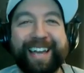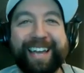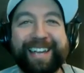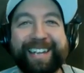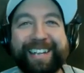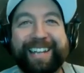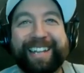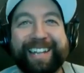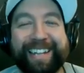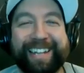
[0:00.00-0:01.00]

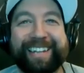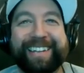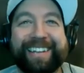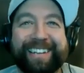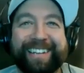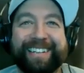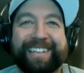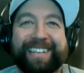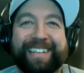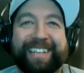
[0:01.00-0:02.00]

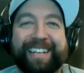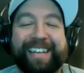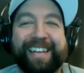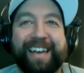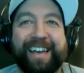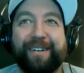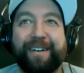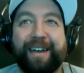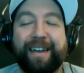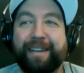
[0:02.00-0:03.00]

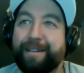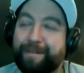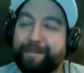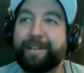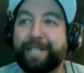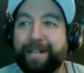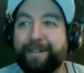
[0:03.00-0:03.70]
(silent)